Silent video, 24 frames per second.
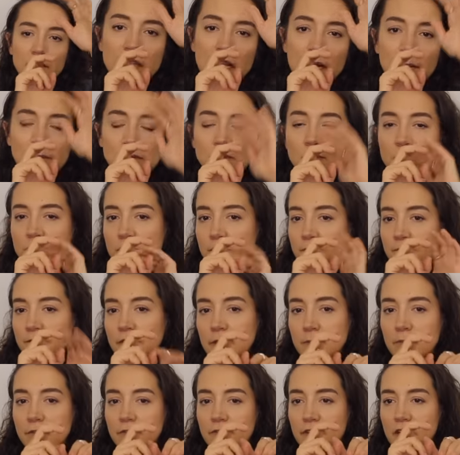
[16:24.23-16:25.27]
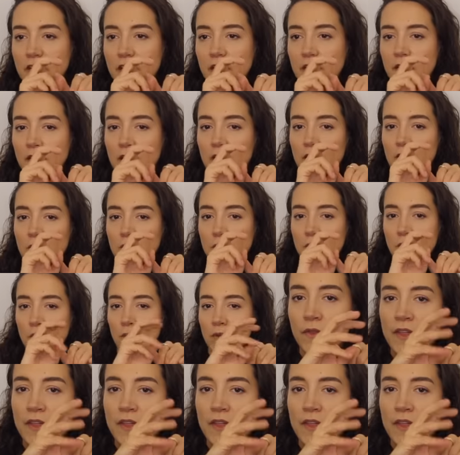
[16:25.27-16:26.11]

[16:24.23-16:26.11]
then I'm supposed to film a video,